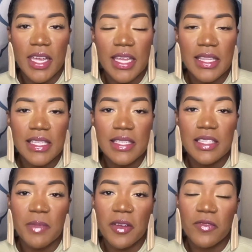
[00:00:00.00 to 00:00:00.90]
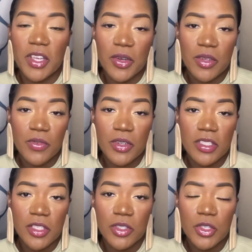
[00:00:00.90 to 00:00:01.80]
and this is my very
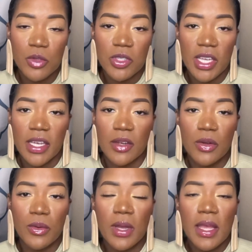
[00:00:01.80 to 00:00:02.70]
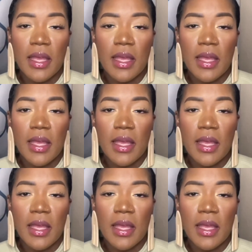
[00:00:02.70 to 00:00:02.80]
first YouTube channel.